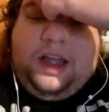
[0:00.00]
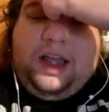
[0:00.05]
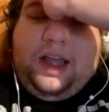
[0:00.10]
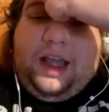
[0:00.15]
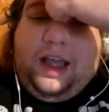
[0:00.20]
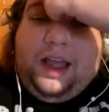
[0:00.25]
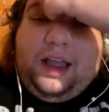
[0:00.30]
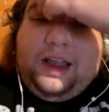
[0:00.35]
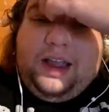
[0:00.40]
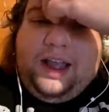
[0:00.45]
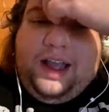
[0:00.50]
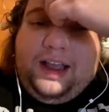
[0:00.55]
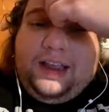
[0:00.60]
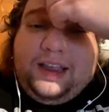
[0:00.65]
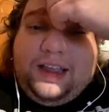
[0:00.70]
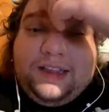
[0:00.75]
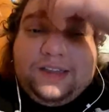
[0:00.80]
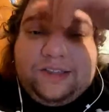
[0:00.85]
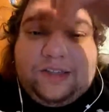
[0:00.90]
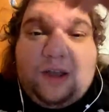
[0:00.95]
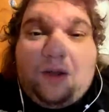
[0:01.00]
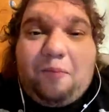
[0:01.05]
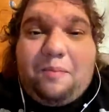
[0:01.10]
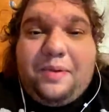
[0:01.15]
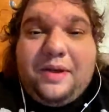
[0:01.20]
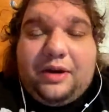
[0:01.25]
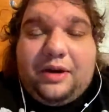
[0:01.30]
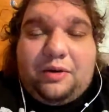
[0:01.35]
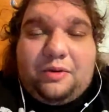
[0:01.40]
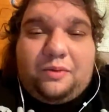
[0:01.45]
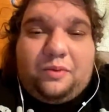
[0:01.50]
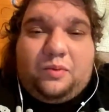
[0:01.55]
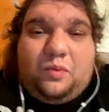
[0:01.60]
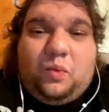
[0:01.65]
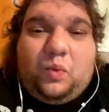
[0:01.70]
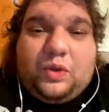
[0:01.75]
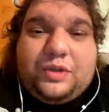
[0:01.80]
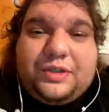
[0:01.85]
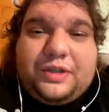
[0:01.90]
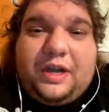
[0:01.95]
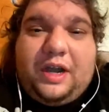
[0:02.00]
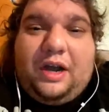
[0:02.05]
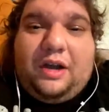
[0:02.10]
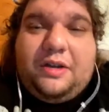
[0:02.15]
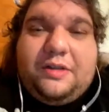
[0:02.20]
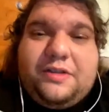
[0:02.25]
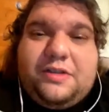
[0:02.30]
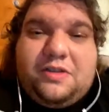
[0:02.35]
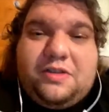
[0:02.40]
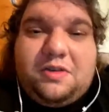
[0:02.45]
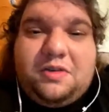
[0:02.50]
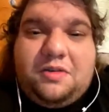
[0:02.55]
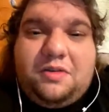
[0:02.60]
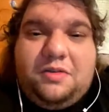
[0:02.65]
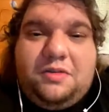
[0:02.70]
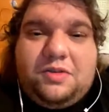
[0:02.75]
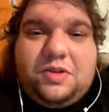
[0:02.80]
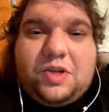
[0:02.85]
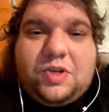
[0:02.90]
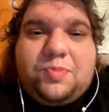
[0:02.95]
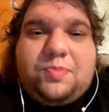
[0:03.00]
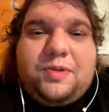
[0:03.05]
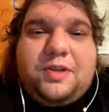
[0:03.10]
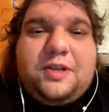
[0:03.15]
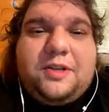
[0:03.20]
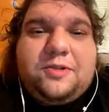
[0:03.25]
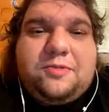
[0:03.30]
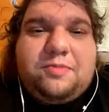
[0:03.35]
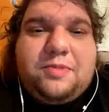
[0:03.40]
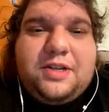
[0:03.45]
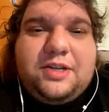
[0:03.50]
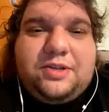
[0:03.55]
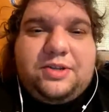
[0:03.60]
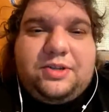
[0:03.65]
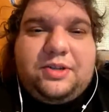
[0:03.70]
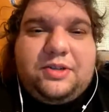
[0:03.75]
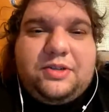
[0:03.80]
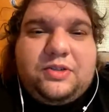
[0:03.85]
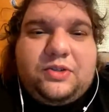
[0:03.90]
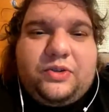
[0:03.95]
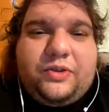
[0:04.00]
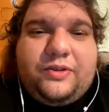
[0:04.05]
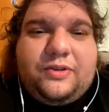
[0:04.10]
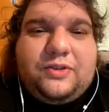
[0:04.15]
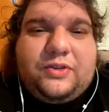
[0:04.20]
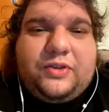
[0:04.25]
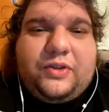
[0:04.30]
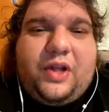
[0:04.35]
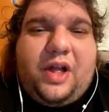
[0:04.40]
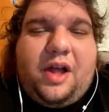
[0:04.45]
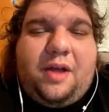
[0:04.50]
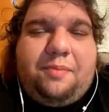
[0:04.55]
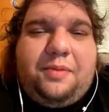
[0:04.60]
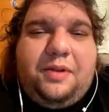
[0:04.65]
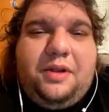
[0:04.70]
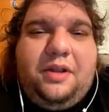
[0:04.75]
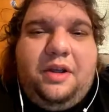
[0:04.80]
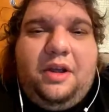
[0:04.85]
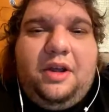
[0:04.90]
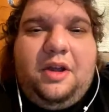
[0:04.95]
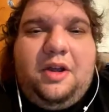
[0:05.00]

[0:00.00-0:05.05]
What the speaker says: I guess I'll pick Wisconsin just because Michigan's looked sloppy.